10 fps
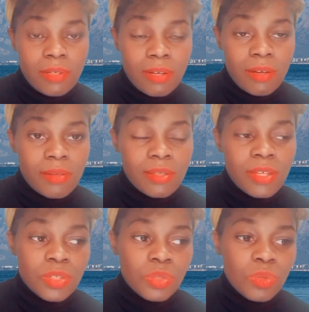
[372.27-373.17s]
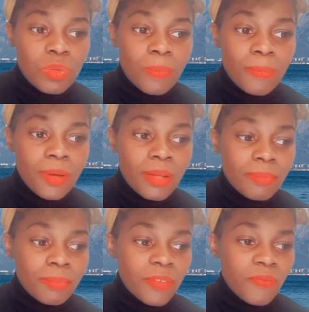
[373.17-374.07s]

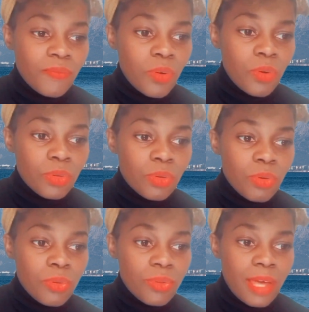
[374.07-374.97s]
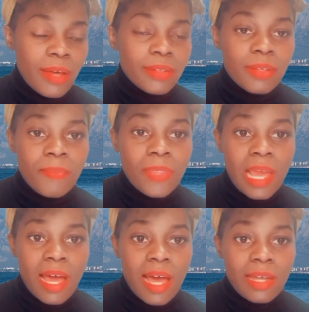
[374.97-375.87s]
But before all that,
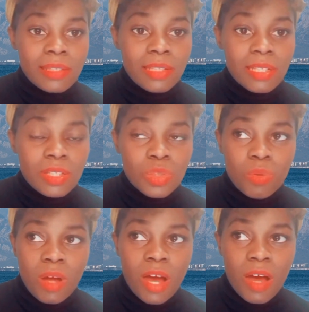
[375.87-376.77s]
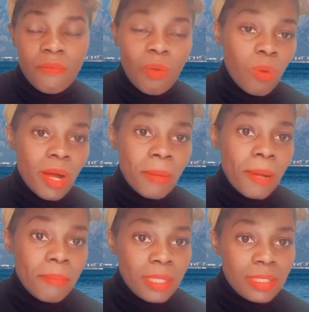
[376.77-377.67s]
I needed to have a work
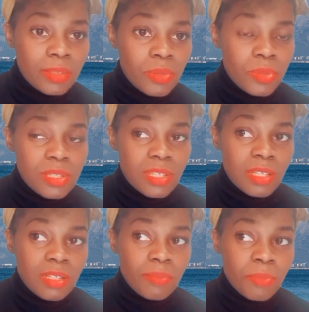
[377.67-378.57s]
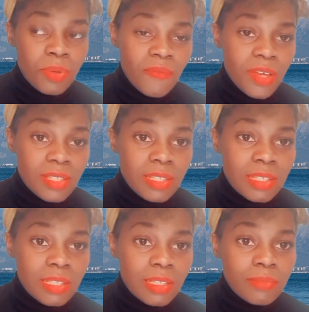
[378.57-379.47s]
permit, because in previous
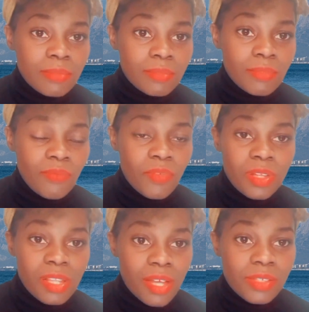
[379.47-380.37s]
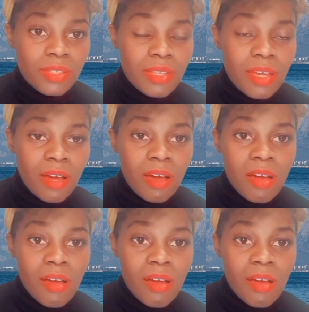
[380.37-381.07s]
system for the last year,